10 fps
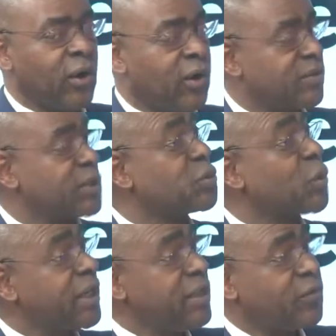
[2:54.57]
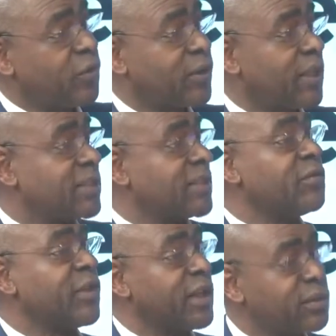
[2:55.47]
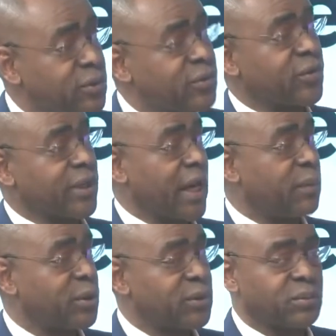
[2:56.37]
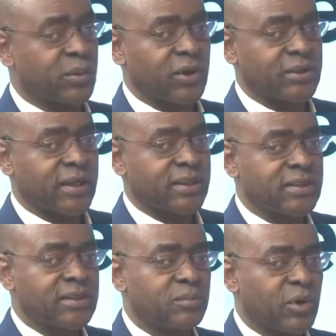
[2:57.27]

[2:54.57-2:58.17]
Of the 24 that's available for capital projects,